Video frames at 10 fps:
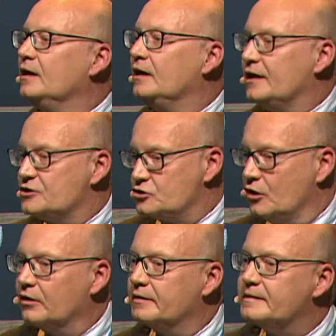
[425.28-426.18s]
are
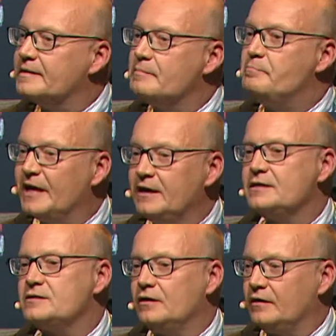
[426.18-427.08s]
strong
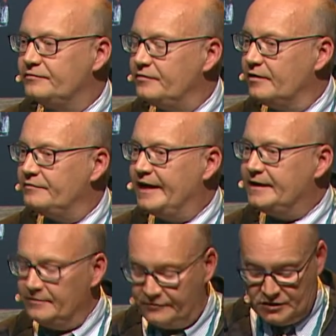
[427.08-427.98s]
pillars of that
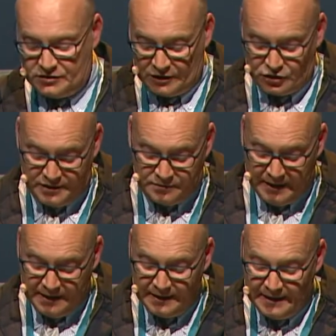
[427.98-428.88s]
infrastructure as
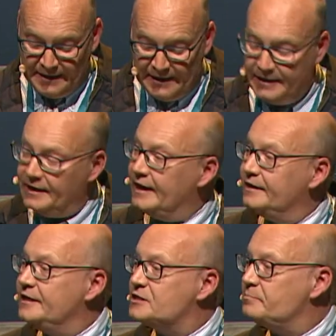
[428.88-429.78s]
well. And again,
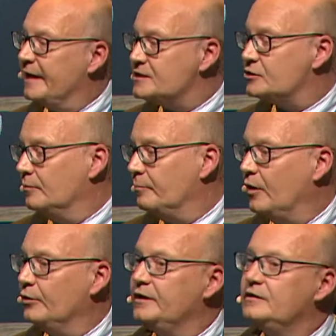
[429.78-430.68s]
the space
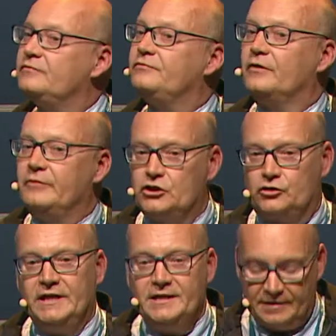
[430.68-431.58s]
component for
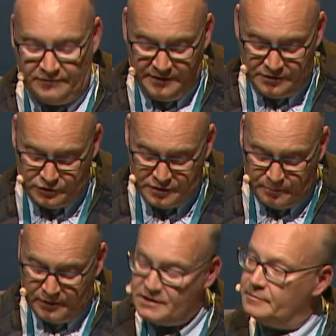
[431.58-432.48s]
which ESA feels
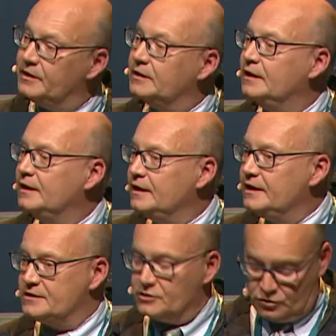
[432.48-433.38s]
responsible
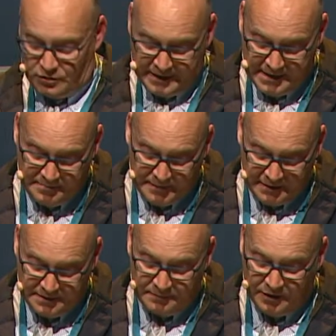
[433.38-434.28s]
is a strong
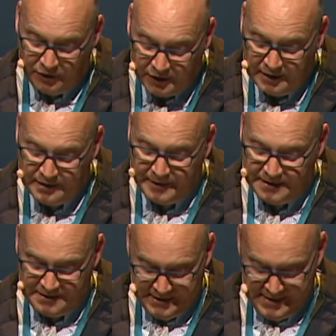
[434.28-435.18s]
element. The third element